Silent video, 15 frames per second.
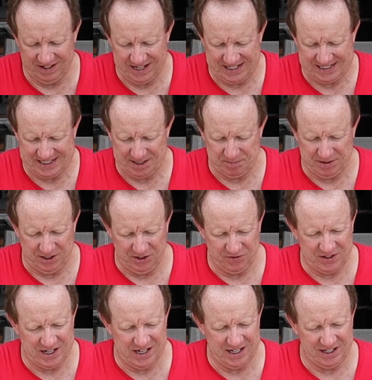You got something
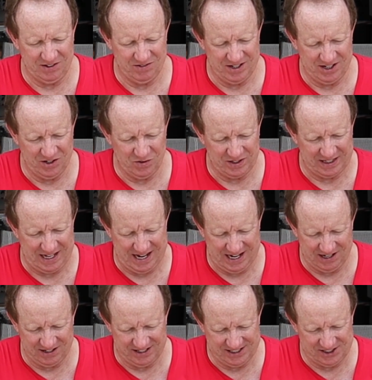you've cut, you want to know what the
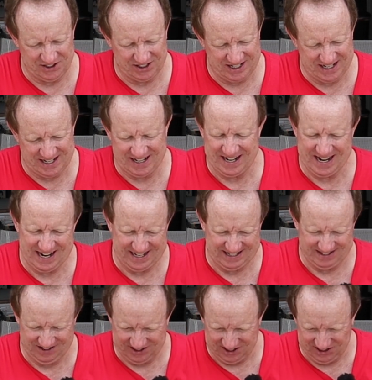angle is, you cut it at. You